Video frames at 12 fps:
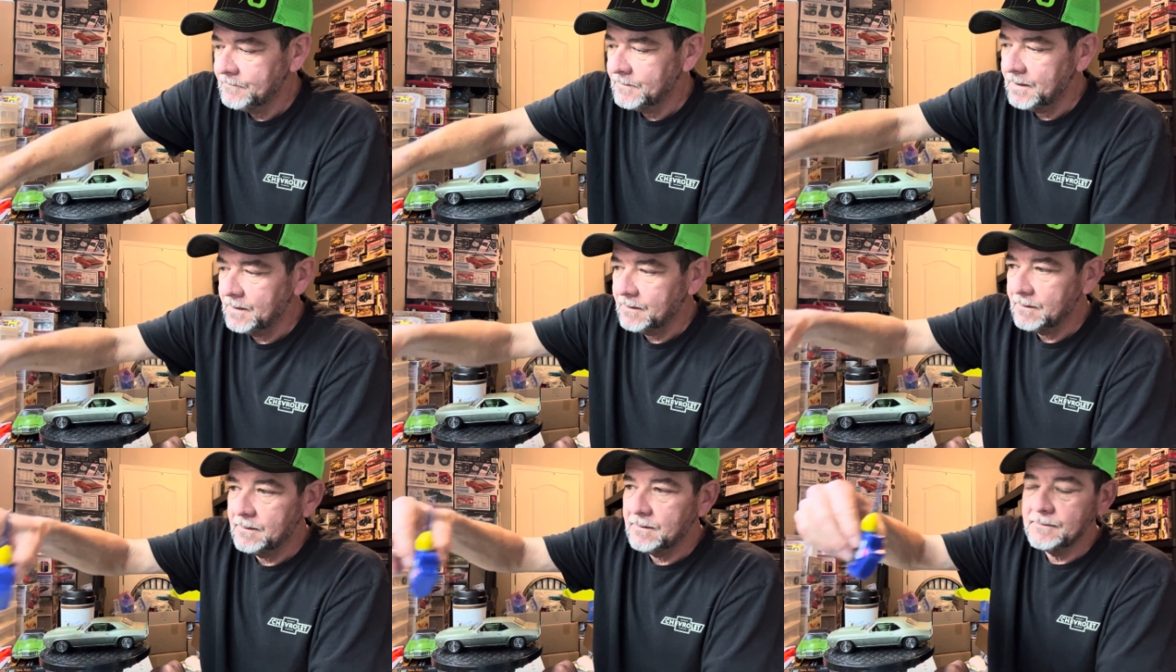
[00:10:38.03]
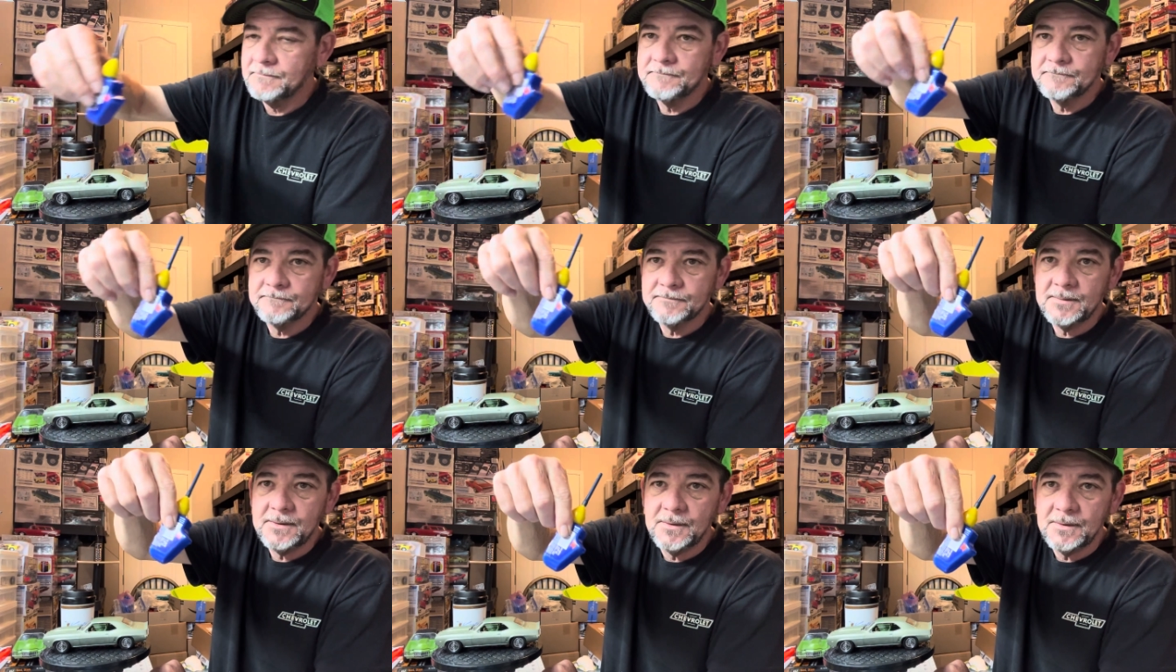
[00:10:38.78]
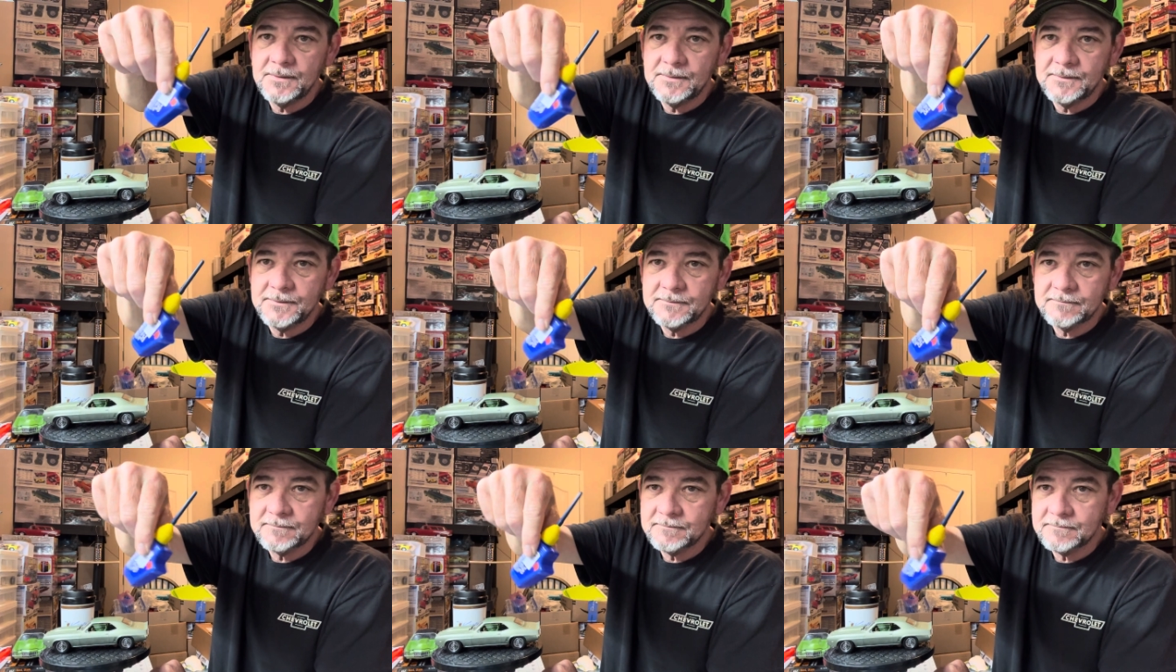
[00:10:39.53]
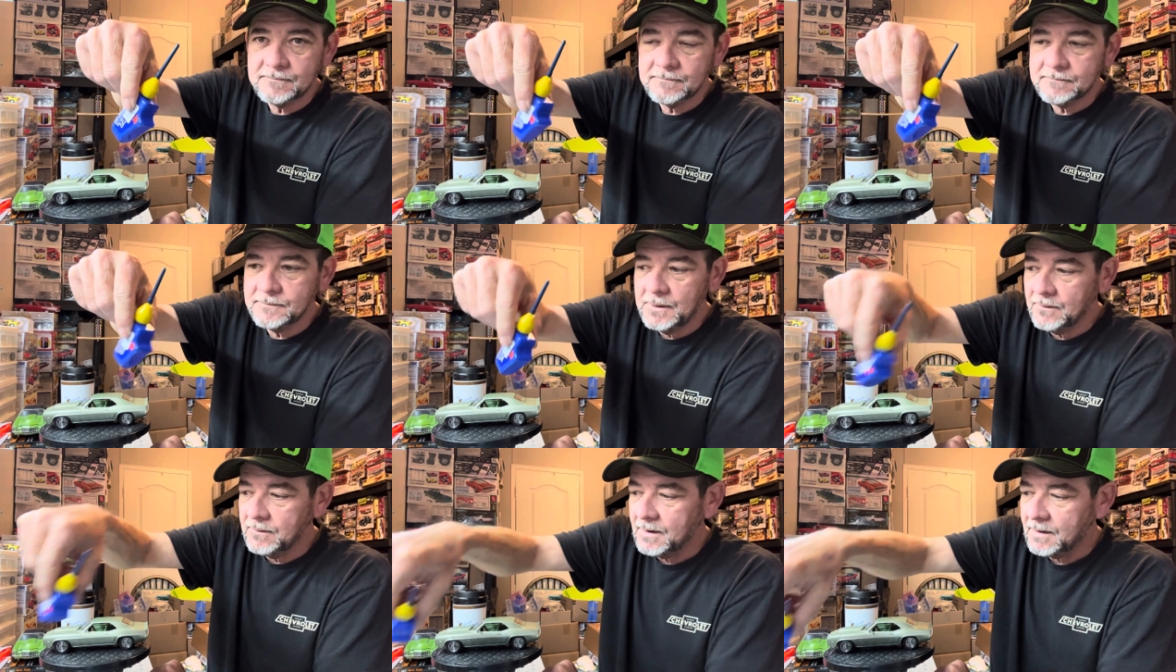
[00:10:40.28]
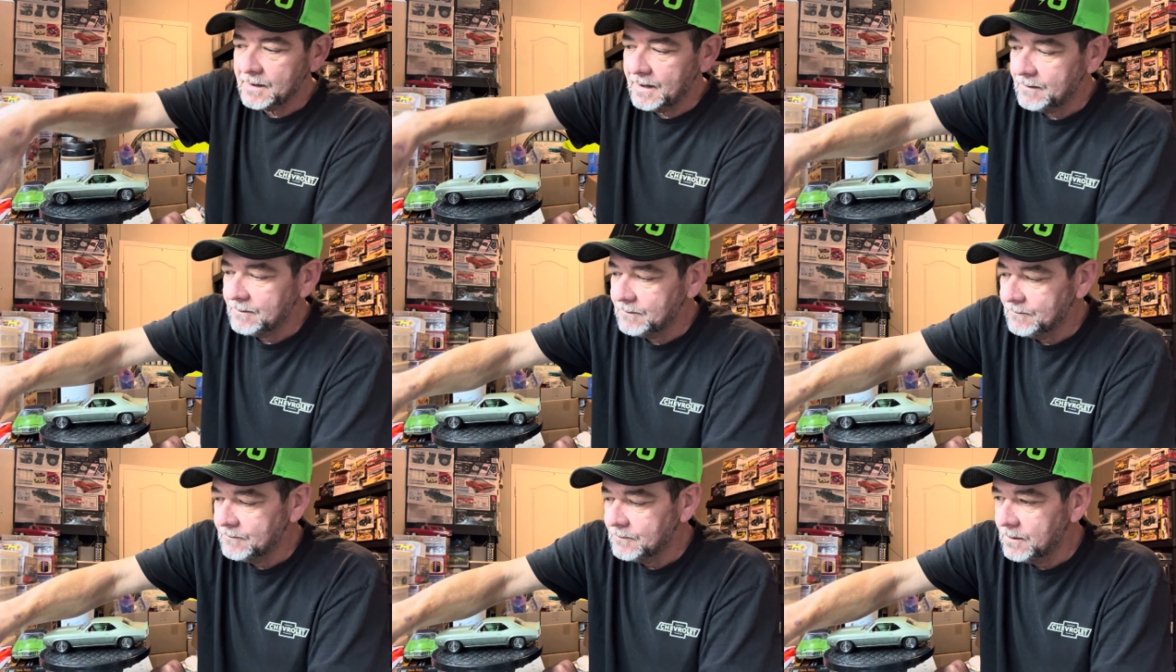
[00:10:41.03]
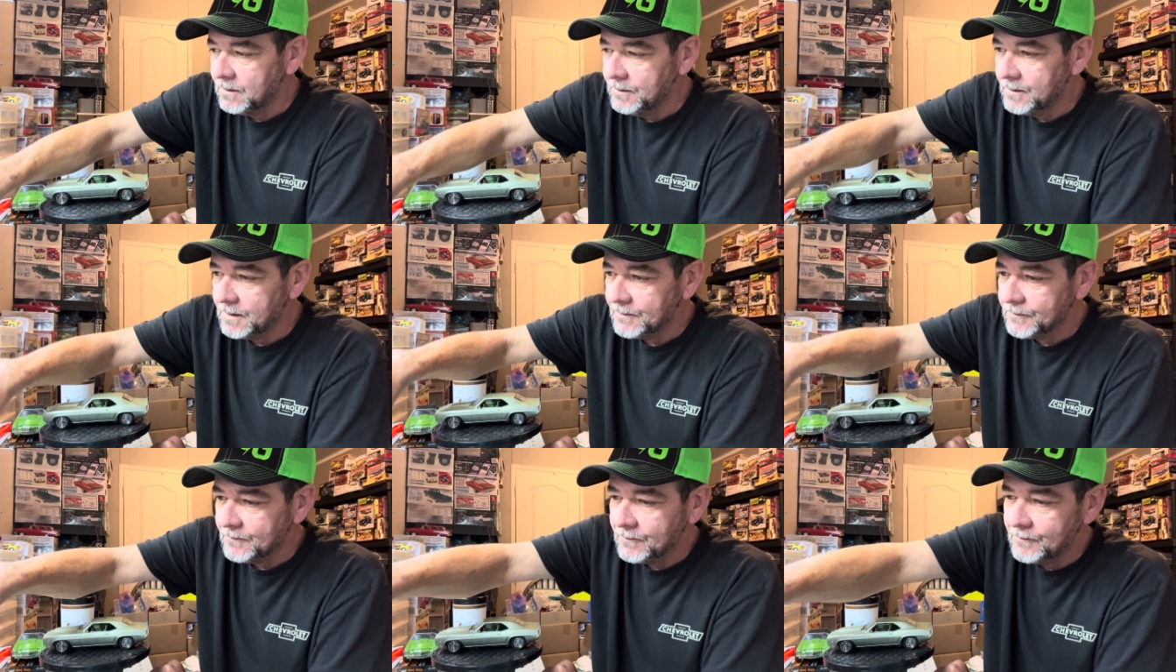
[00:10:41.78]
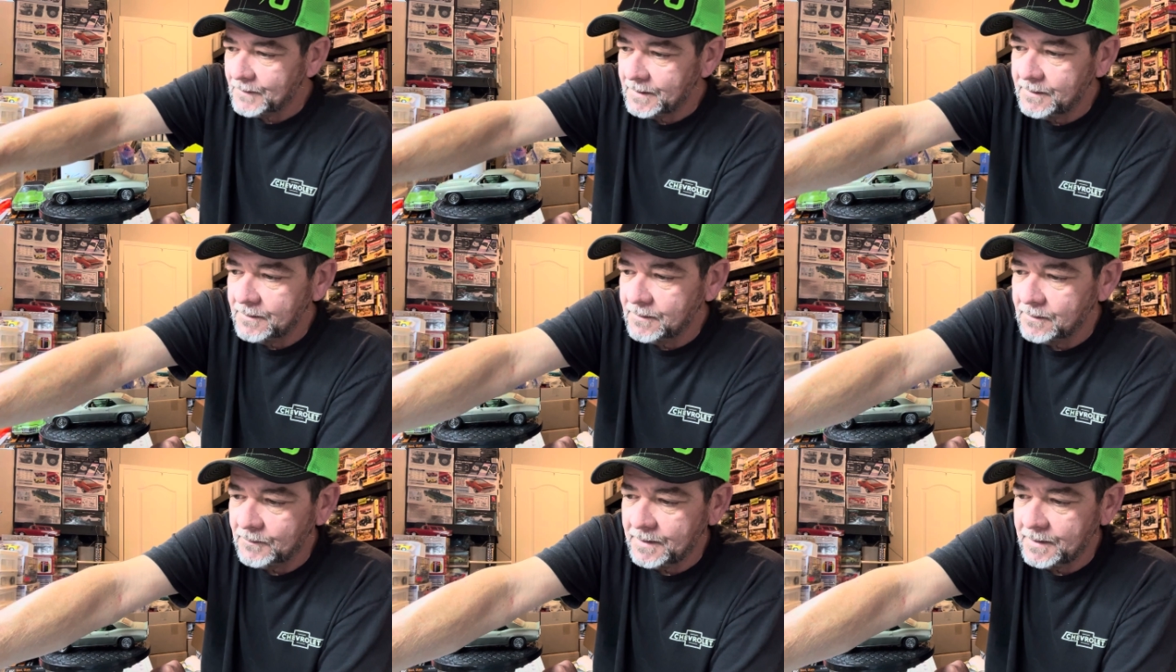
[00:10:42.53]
got our good, like that glue there from Revell.